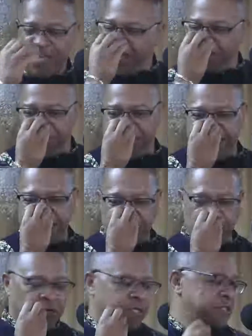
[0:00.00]
I don't like
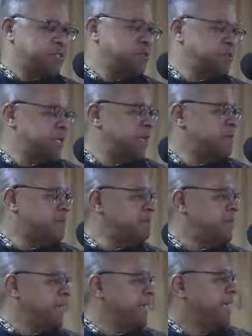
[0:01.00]
talking to it. I
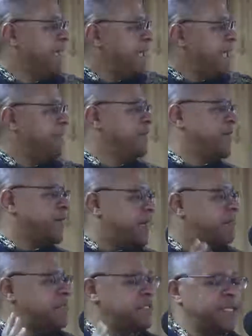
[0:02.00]
don't like having
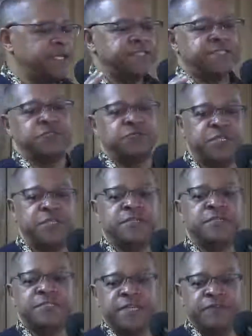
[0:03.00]
conversations with
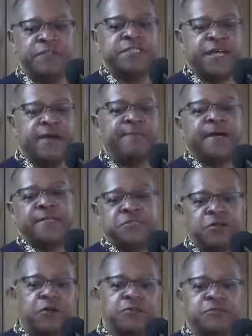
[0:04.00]
it because every time I
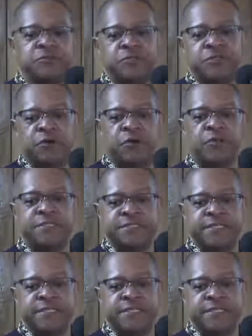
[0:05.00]
talk to it, all